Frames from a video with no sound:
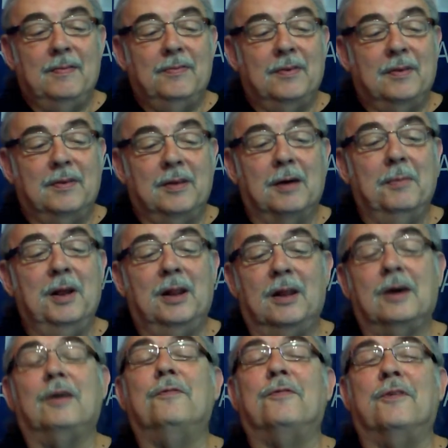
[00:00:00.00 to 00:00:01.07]
They'll be
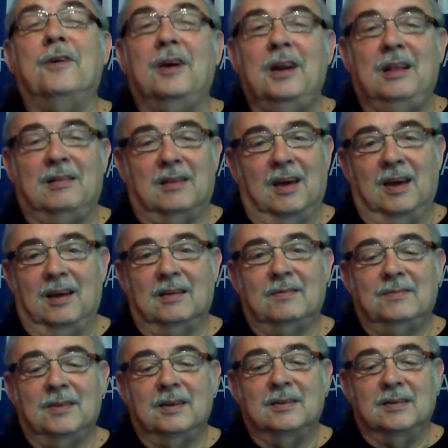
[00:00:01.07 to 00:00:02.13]
looking for anything,
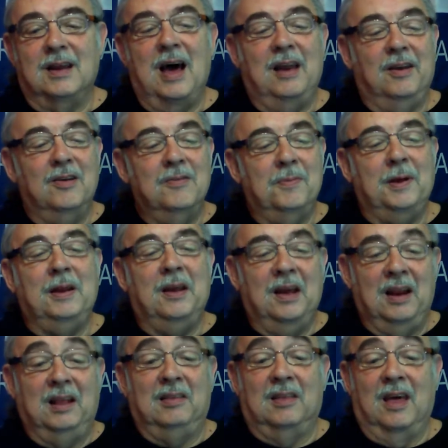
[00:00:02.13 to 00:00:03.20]
and I do mean
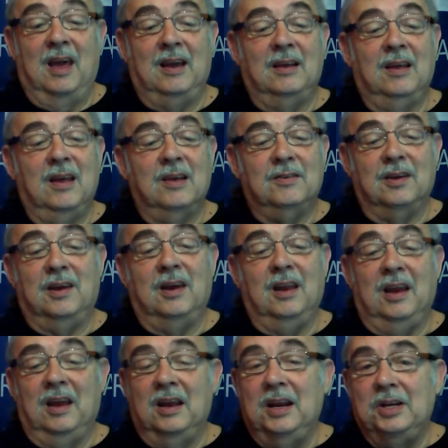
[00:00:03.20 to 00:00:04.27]
anything, to
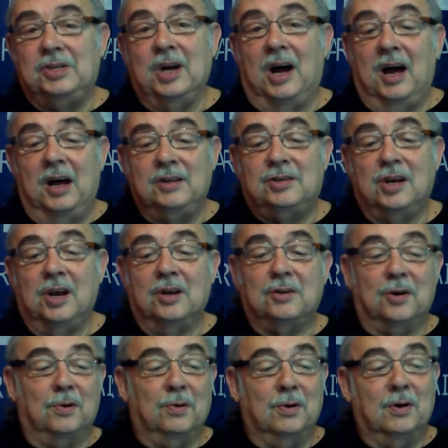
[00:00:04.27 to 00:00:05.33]
get any judge
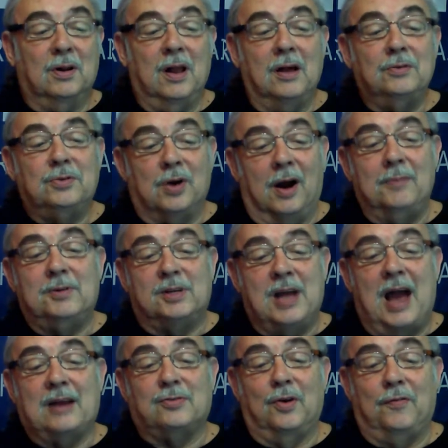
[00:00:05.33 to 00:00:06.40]
to rule on Trump's
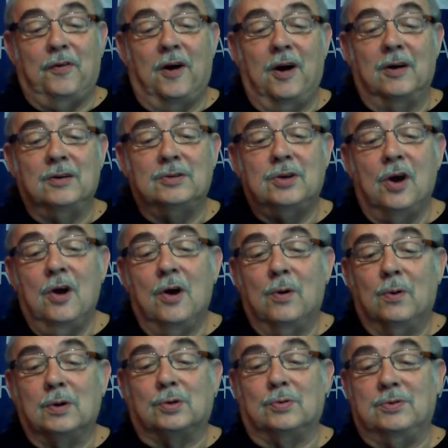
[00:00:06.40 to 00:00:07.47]
tax returns,
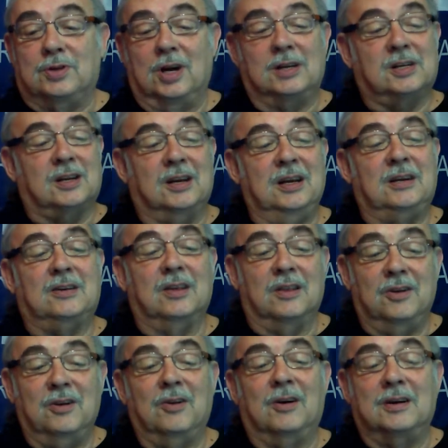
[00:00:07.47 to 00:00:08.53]
which were just leaked to the
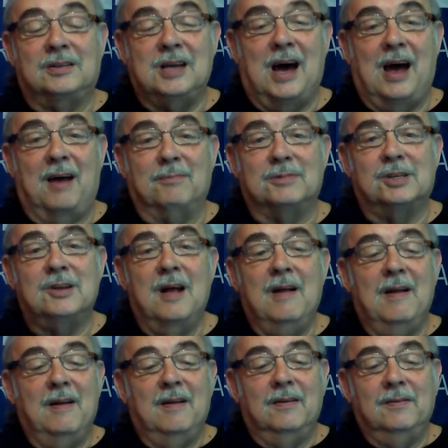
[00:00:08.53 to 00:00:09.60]
New York Times.
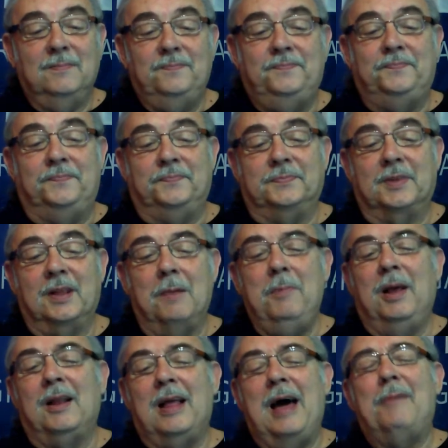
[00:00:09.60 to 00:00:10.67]
Let me
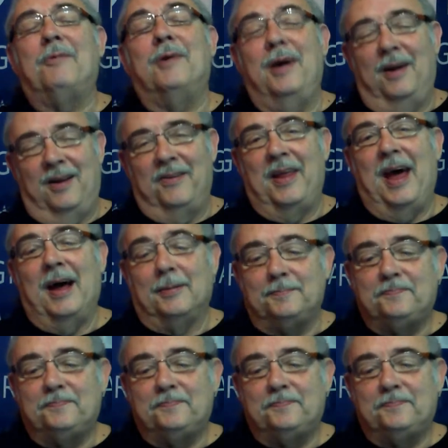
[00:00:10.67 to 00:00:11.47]
elaborate on that.